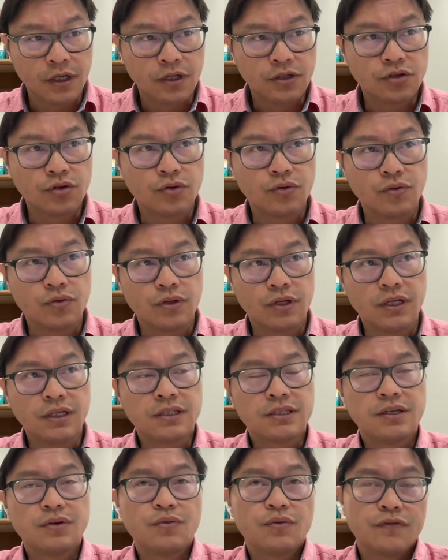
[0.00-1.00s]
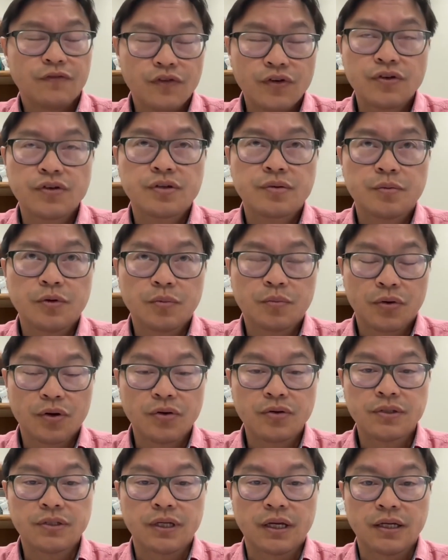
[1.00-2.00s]
So it's a reversible
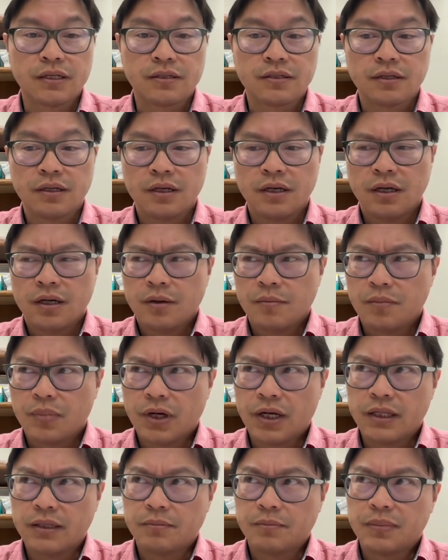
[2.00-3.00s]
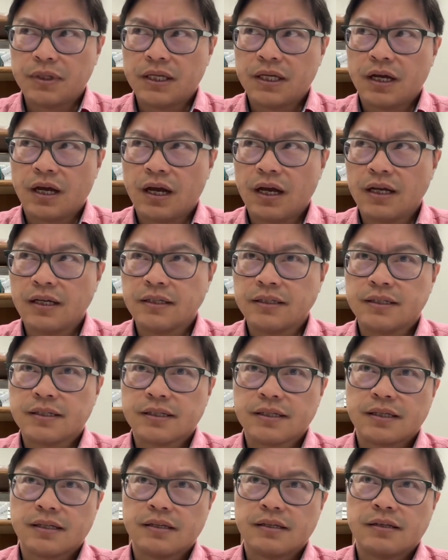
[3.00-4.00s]
process, but
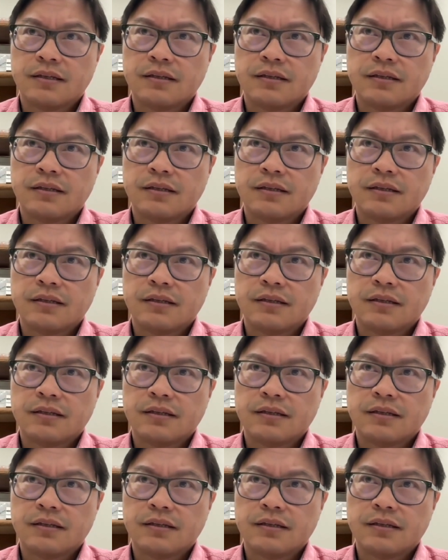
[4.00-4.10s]
because,